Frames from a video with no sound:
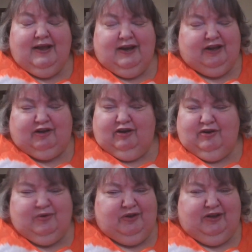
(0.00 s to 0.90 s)
And you
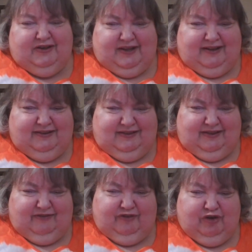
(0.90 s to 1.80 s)
couldn't really taste
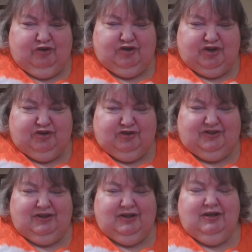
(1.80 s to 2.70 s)
the fruit juice
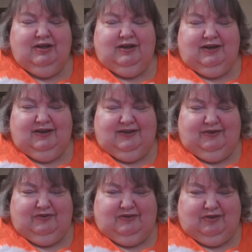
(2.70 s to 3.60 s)
because
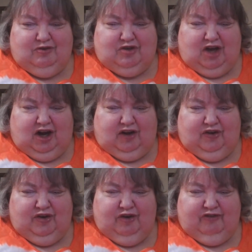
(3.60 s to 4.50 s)
it was so
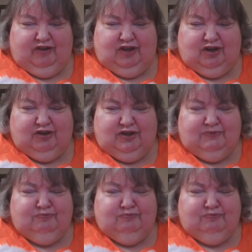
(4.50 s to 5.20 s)
chocolate overload.